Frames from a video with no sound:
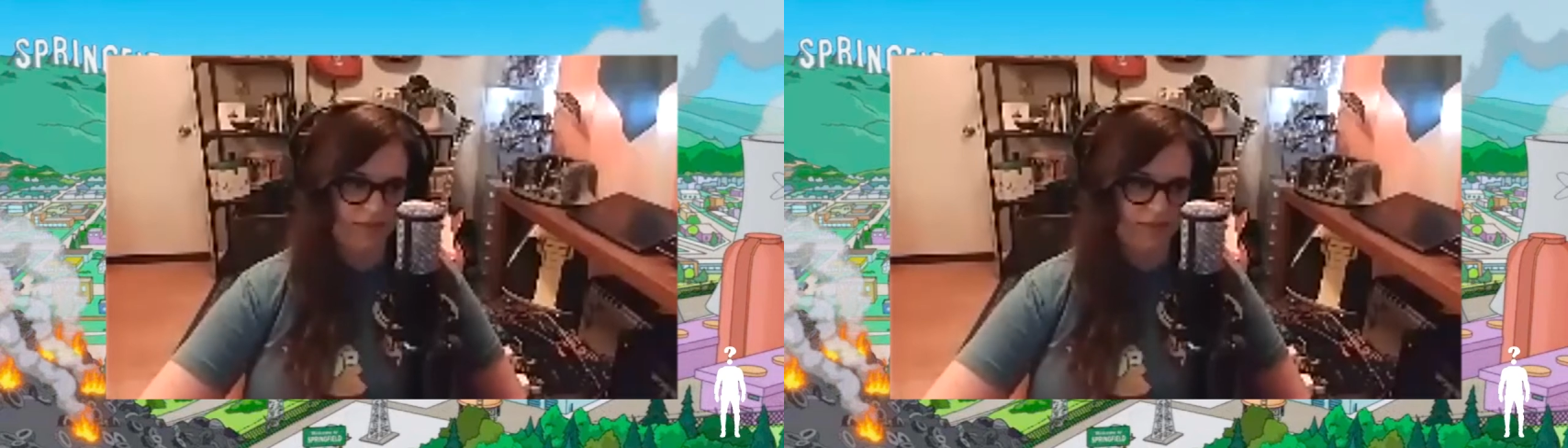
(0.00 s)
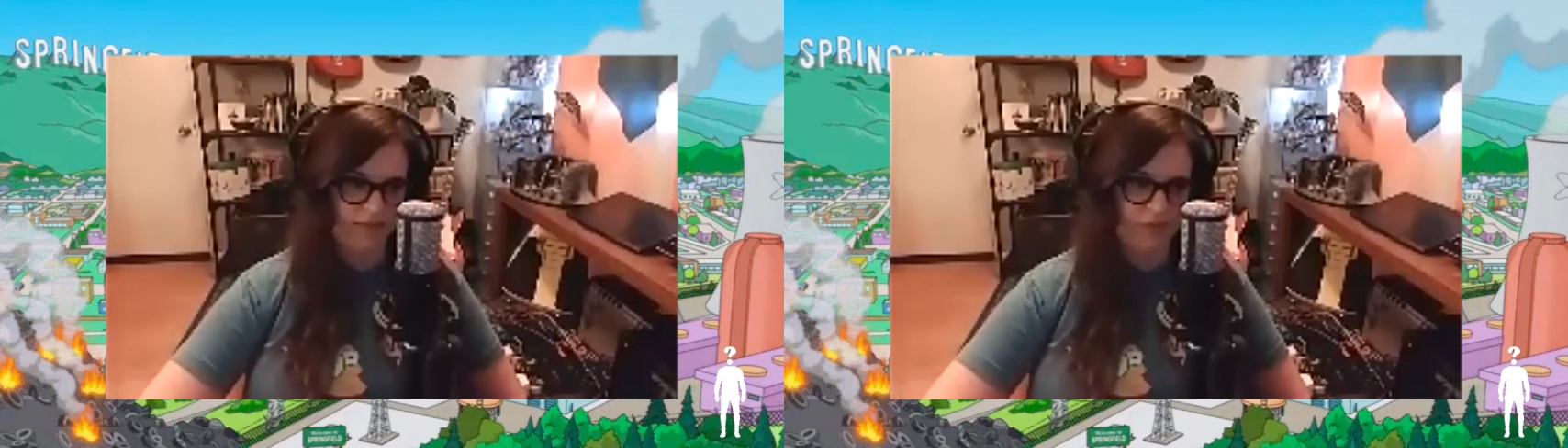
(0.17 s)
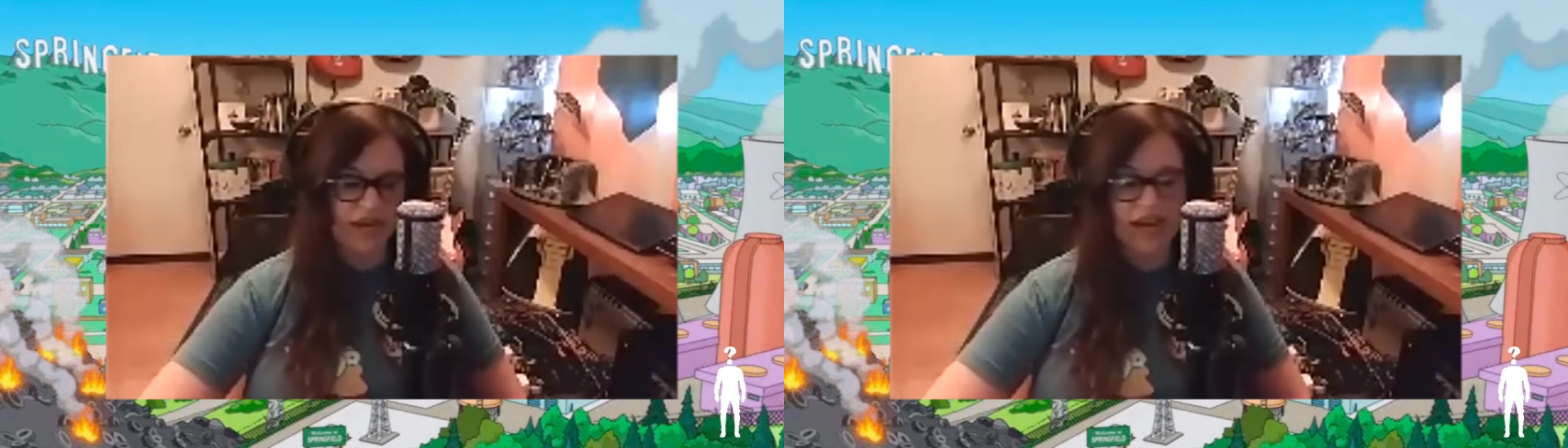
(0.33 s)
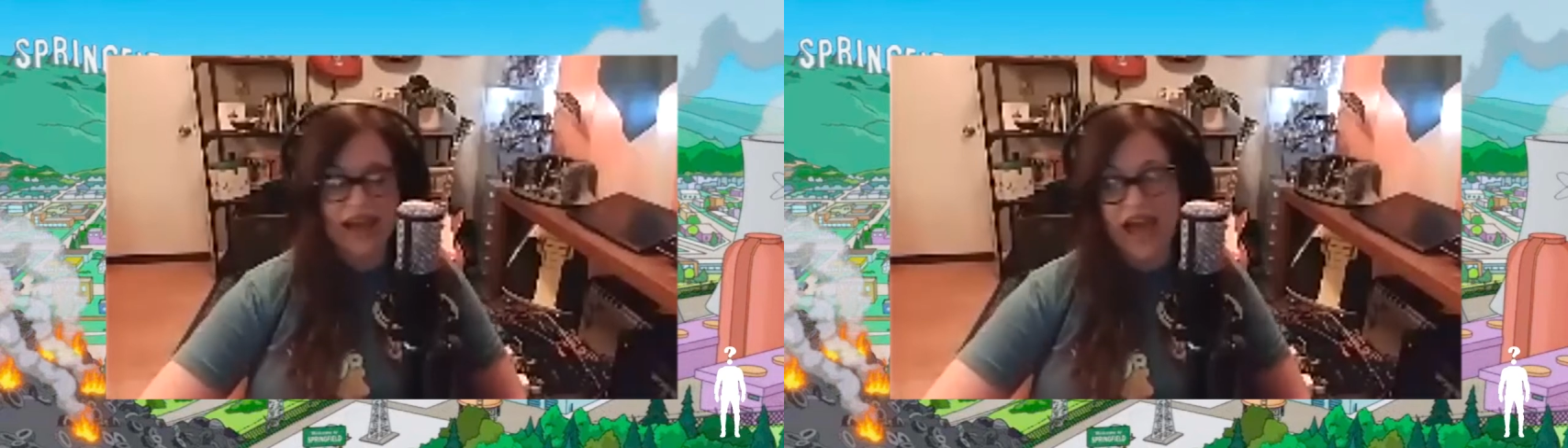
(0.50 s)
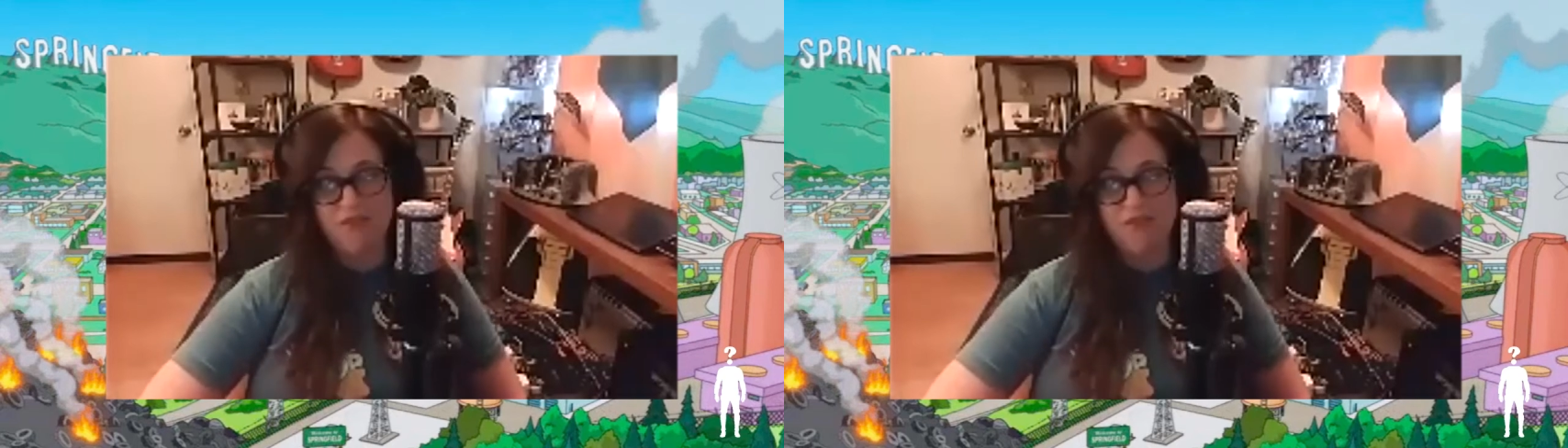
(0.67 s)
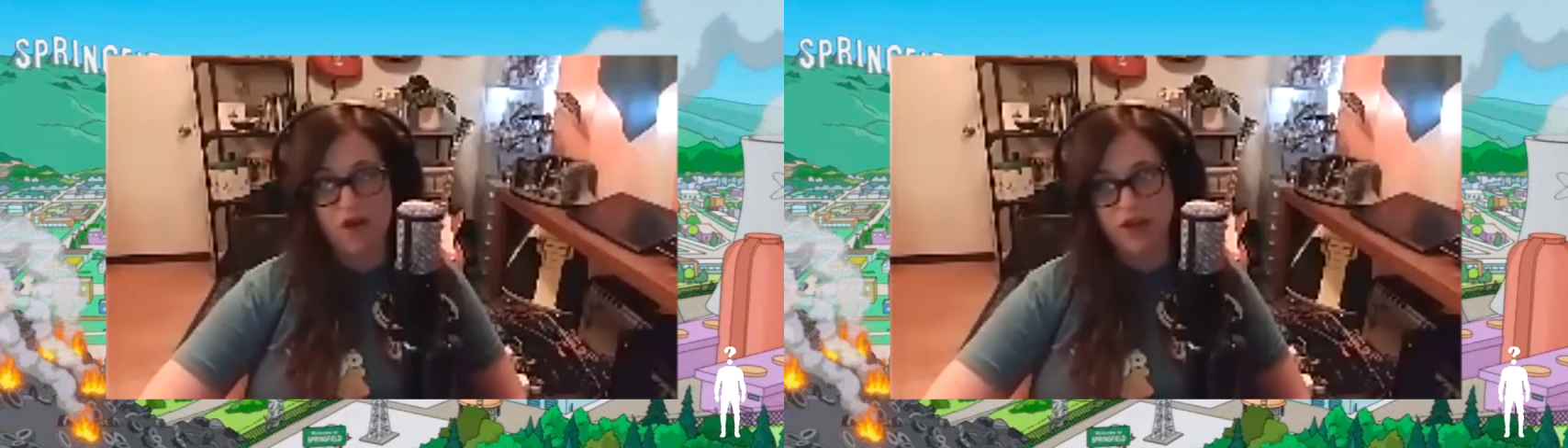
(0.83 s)
we didn't
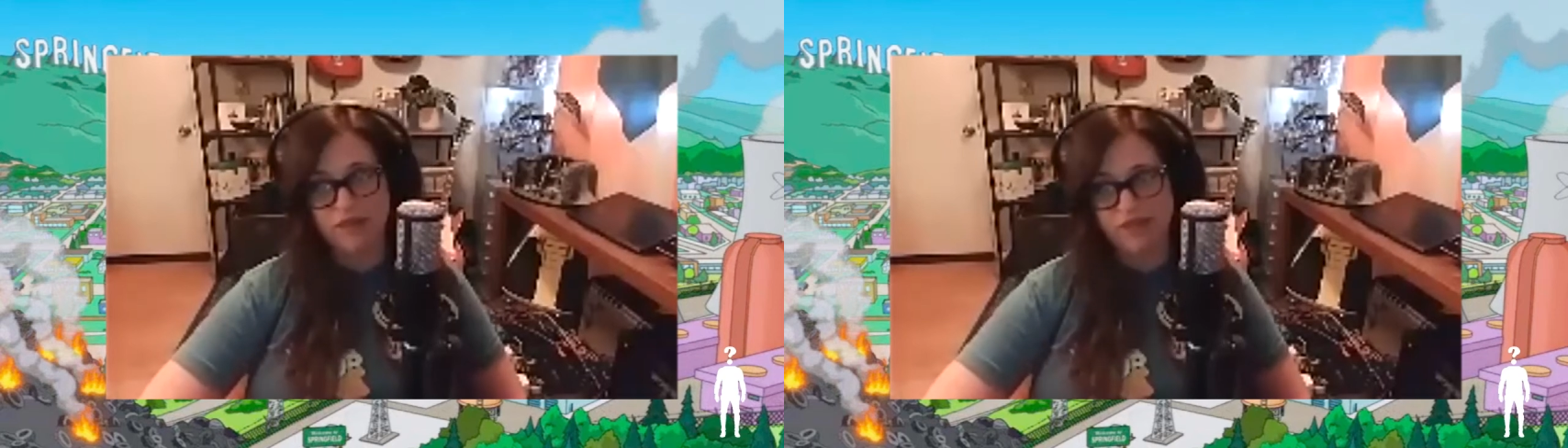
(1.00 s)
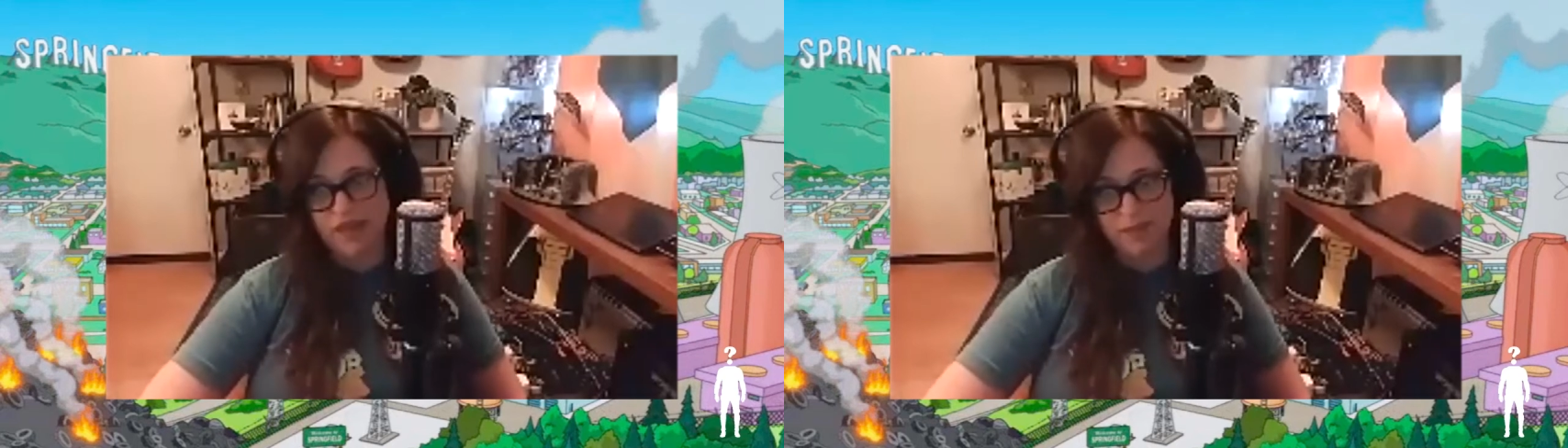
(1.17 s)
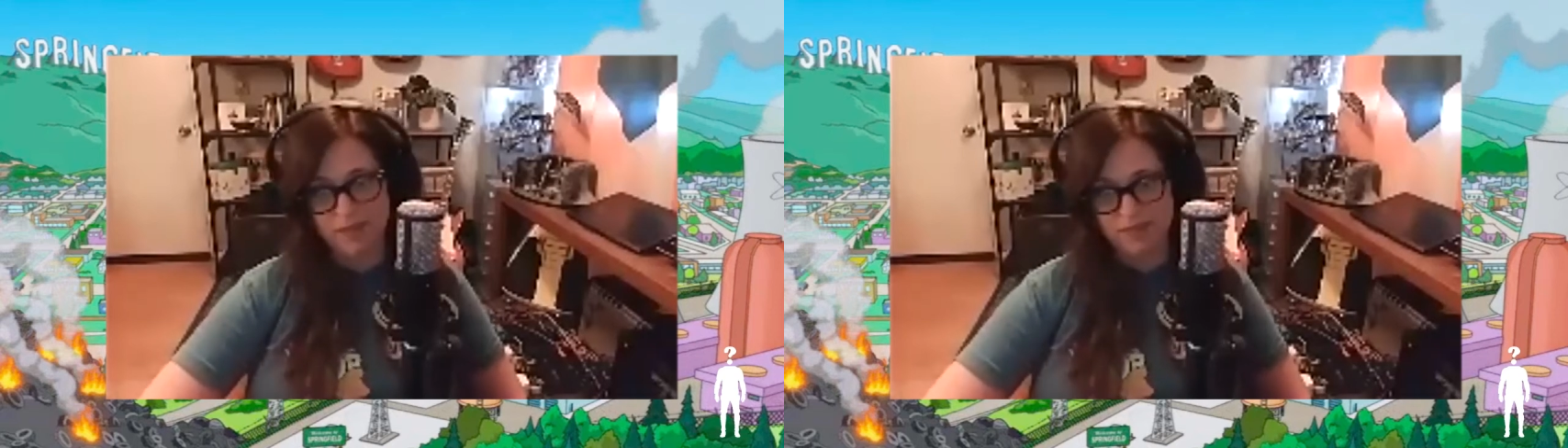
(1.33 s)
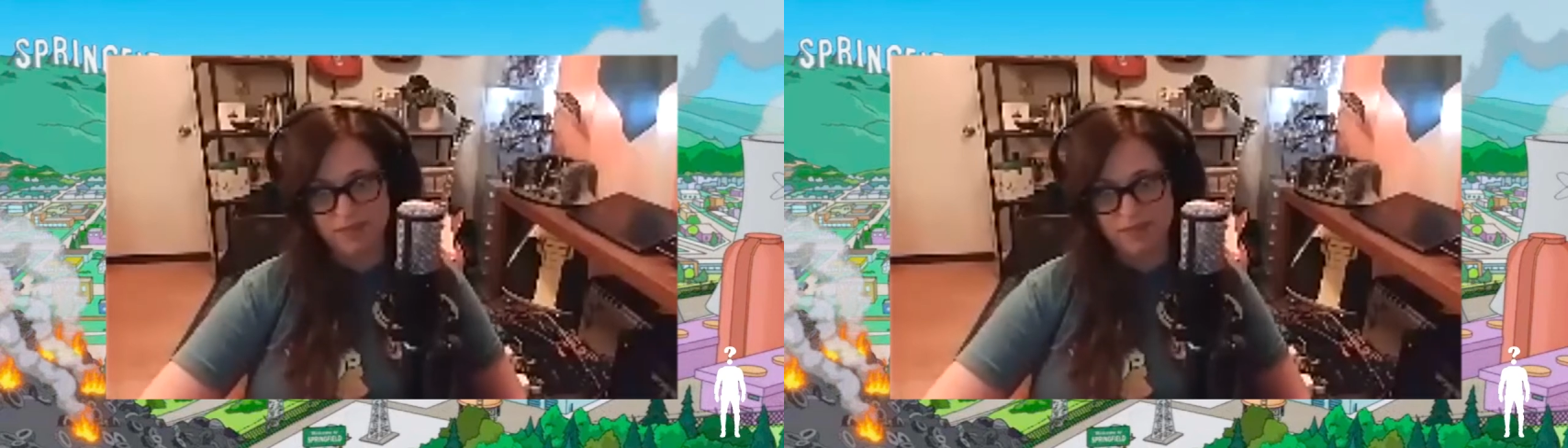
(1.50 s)
have all of them,